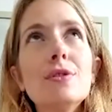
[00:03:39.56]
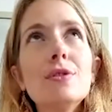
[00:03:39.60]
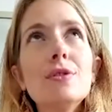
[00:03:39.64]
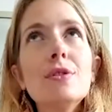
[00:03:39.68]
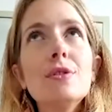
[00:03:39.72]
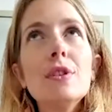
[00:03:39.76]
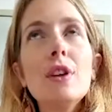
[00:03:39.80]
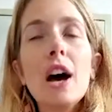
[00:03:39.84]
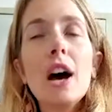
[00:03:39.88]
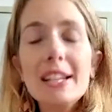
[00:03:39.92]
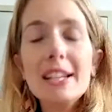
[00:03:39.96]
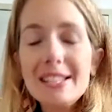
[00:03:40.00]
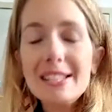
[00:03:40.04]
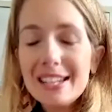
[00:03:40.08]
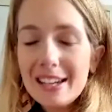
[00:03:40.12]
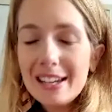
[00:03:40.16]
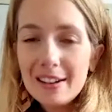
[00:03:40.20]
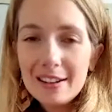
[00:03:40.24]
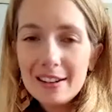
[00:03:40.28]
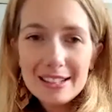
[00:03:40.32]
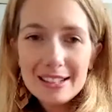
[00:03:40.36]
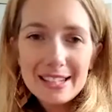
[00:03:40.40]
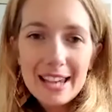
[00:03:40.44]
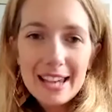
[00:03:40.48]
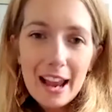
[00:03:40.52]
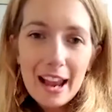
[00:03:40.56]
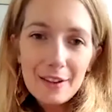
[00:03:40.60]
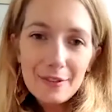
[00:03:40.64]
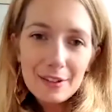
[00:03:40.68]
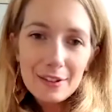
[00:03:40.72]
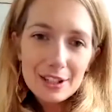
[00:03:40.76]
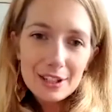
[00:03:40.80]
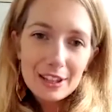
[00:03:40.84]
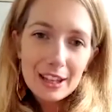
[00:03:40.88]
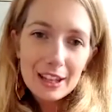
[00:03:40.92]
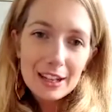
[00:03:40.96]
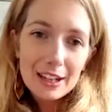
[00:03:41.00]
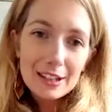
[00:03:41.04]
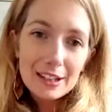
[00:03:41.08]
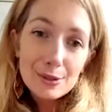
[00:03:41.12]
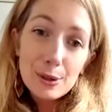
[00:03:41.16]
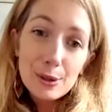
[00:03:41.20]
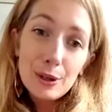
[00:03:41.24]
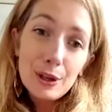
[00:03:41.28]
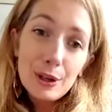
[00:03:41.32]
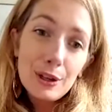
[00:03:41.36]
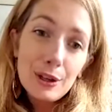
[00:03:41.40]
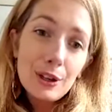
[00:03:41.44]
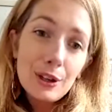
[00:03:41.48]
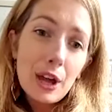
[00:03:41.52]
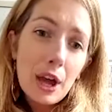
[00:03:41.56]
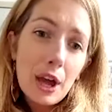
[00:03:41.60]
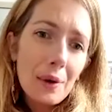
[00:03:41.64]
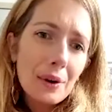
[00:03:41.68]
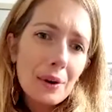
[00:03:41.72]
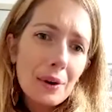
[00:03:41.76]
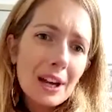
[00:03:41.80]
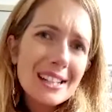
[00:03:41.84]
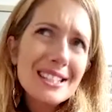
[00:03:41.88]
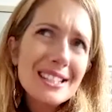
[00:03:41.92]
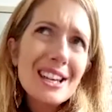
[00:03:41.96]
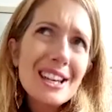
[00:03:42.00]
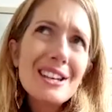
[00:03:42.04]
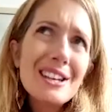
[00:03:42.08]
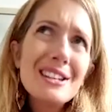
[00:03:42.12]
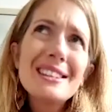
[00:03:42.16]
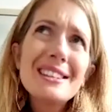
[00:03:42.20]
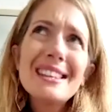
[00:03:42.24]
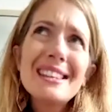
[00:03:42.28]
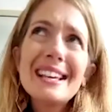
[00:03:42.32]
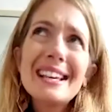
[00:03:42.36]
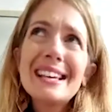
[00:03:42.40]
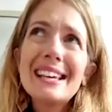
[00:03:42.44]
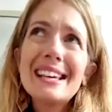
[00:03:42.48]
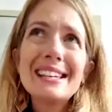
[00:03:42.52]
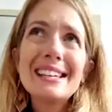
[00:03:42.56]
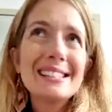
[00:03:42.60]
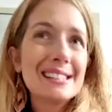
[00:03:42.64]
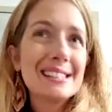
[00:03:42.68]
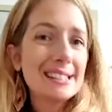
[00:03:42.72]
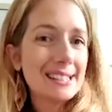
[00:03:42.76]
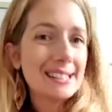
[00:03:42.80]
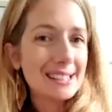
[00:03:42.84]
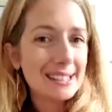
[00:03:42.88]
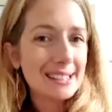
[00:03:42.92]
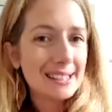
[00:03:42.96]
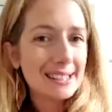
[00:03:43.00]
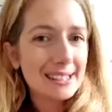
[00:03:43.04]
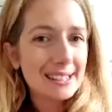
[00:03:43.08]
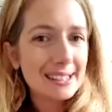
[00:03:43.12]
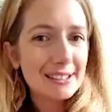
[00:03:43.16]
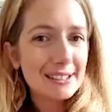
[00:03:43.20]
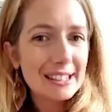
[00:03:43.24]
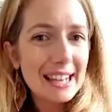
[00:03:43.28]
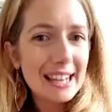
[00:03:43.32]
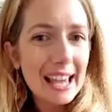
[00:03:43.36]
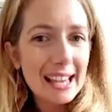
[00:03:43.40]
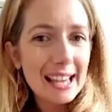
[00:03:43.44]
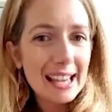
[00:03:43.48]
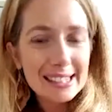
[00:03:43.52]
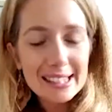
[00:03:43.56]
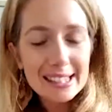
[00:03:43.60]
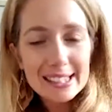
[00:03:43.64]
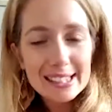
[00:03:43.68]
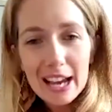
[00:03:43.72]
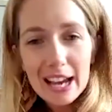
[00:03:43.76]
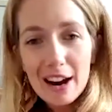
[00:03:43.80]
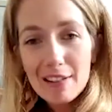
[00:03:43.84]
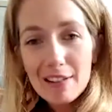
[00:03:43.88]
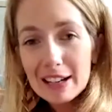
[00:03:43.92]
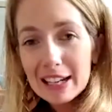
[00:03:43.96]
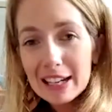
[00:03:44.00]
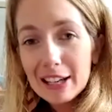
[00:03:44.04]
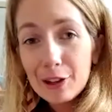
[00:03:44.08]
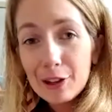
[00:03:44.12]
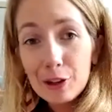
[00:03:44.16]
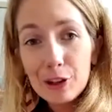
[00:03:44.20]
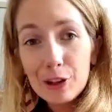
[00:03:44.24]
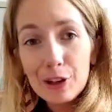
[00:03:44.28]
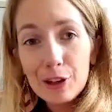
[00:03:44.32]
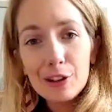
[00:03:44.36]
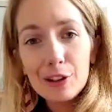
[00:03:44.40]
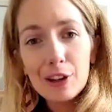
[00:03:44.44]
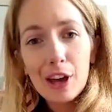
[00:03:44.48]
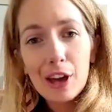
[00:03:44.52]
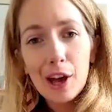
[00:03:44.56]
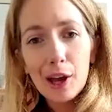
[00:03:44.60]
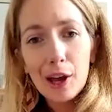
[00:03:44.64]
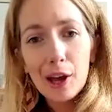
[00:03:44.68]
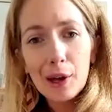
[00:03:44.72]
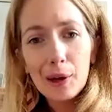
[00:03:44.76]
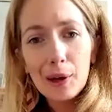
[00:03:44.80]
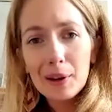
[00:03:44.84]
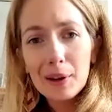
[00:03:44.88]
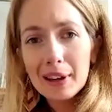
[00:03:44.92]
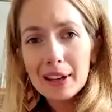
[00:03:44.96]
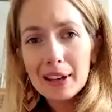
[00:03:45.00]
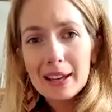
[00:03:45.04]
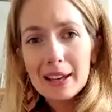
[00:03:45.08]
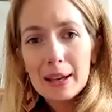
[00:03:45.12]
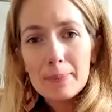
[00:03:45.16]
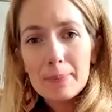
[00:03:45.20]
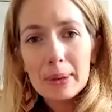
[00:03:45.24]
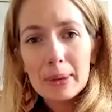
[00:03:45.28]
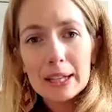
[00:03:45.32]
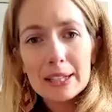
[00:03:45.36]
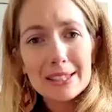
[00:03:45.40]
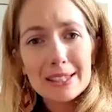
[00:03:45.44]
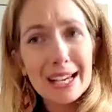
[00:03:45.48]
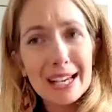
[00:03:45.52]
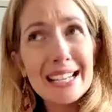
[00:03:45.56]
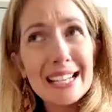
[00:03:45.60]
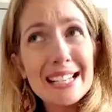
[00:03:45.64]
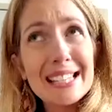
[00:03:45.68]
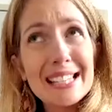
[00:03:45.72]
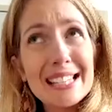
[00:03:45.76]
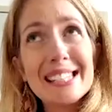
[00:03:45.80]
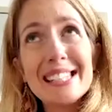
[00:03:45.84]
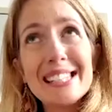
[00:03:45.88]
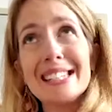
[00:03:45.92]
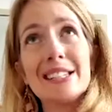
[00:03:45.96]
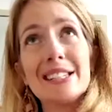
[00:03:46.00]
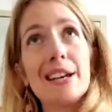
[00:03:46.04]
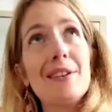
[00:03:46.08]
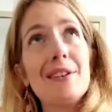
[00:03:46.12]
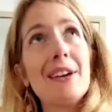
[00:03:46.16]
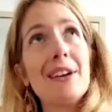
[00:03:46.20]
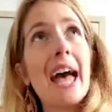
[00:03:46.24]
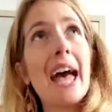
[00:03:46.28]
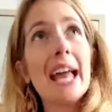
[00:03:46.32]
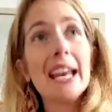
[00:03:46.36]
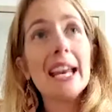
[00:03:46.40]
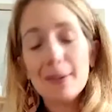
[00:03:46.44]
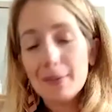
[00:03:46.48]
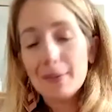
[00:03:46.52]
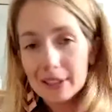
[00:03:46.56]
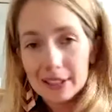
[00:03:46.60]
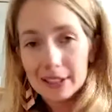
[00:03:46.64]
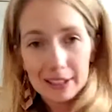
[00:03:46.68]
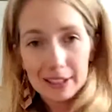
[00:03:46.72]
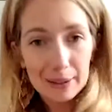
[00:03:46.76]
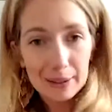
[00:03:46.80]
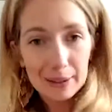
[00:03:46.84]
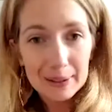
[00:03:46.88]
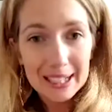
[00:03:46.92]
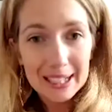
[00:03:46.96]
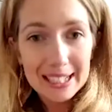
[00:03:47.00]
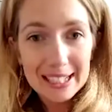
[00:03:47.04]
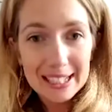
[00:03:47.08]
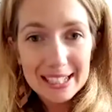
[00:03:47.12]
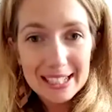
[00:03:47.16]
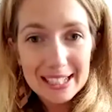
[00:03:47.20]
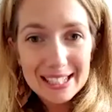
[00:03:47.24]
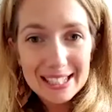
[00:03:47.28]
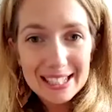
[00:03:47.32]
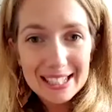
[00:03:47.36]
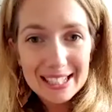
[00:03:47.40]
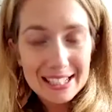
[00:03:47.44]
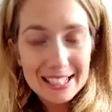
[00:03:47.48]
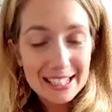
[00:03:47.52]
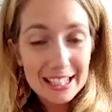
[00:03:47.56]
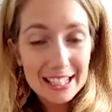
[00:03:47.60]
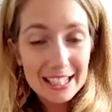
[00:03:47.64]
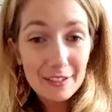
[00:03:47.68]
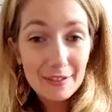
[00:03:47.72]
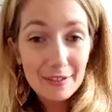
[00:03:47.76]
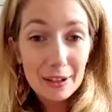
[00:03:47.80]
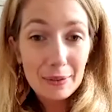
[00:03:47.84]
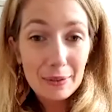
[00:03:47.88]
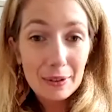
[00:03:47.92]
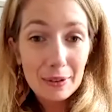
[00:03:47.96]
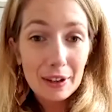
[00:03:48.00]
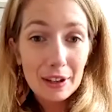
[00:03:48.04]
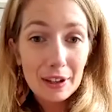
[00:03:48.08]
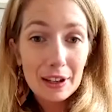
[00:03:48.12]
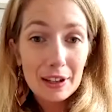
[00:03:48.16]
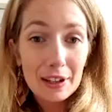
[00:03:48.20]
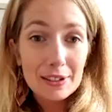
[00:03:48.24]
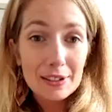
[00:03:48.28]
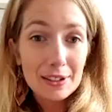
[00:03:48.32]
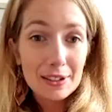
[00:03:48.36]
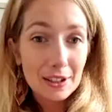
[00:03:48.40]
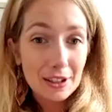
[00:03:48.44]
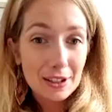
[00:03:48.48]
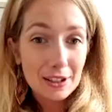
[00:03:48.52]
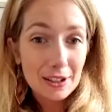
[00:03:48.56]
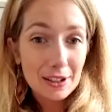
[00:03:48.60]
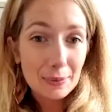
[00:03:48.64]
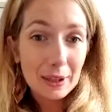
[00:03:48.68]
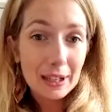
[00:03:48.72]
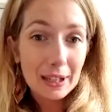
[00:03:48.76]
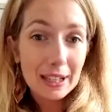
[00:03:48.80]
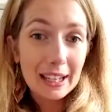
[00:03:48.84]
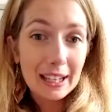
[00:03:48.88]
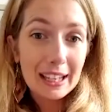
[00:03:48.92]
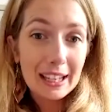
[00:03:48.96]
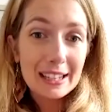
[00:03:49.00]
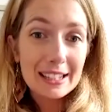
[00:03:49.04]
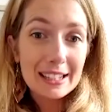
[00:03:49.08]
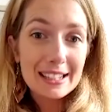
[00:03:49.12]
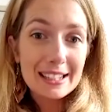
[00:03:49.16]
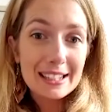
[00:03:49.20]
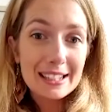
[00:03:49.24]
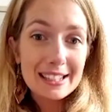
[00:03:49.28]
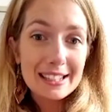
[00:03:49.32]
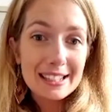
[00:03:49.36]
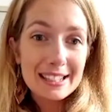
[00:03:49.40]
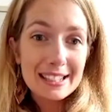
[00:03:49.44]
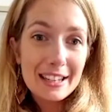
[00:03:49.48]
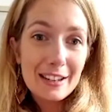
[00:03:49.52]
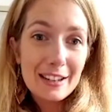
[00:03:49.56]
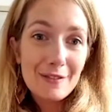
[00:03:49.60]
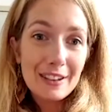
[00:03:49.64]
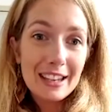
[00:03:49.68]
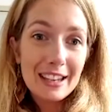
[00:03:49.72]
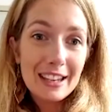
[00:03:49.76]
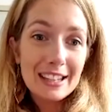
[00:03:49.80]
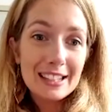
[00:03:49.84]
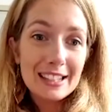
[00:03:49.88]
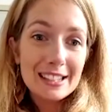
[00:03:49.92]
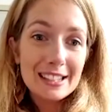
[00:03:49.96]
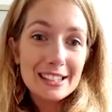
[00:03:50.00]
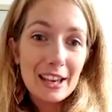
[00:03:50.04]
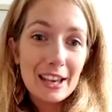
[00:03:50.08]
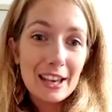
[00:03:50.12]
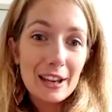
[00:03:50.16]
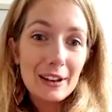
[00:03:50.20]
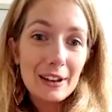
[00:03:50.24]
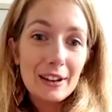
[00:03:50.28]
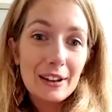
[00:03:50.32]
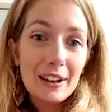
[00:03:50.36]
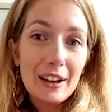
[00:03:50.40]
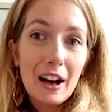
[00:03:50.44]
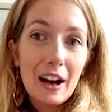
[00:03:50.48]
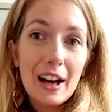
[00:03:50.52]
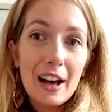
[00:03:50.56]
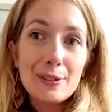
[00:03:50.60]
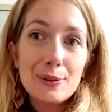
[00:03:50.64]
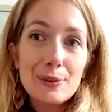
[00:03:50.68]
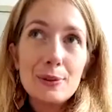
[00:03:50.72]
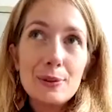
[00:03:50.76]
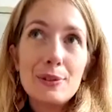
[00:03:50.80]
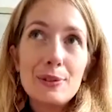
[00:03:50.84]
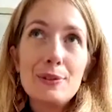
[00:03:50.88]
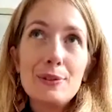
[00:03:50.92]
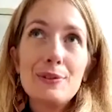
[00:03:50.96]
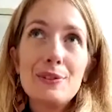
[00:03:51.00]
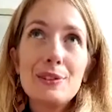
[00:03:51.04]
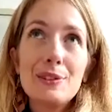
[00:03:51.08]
idea in television that it's who you know, and I don't think it's necessarily who you know, because I didn't know anyone who worked in TV when I started working in TV. So I sort of